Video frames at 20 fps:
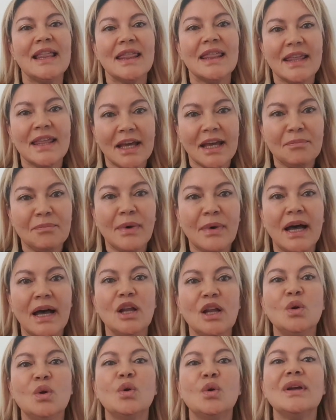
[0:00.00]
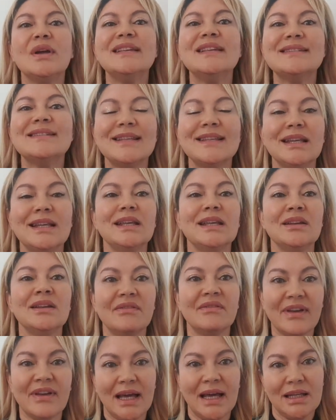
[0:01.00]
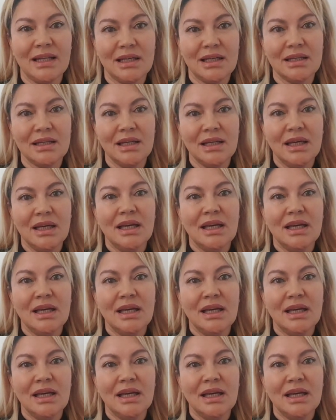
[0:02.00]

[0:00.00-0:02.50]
that bylaw is then invalid.